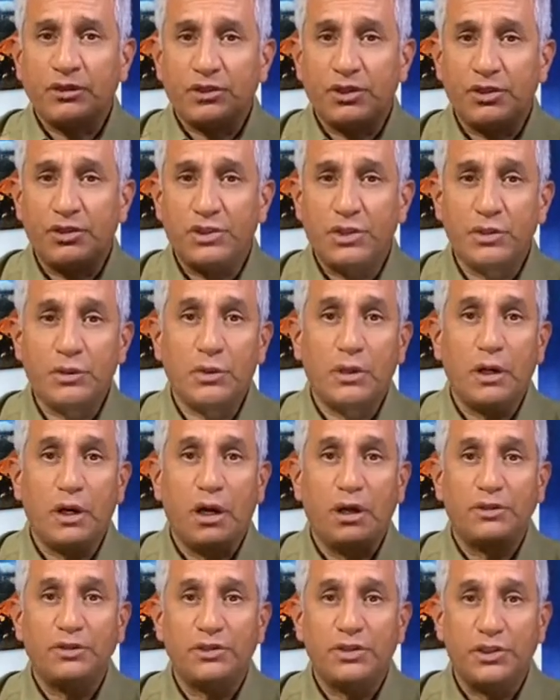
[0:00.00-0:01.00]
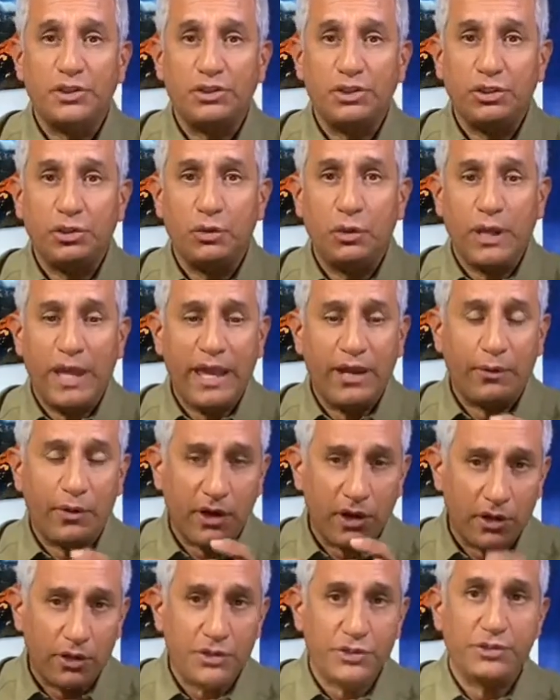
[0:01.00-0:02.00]
to do a
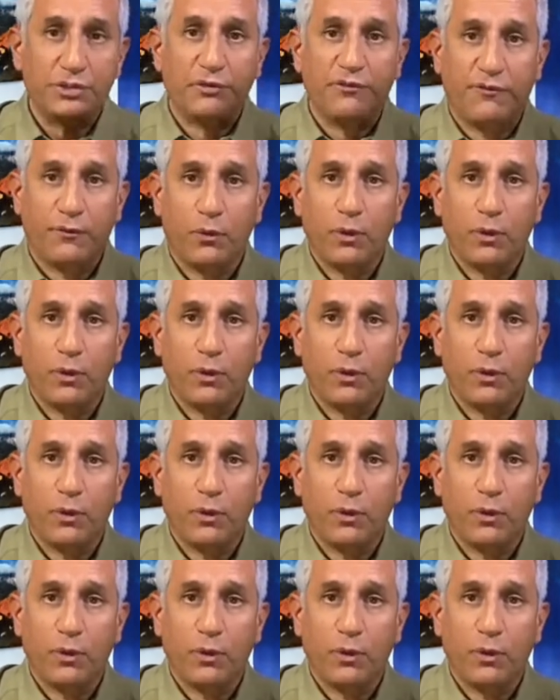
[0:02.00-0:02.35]
rehearsal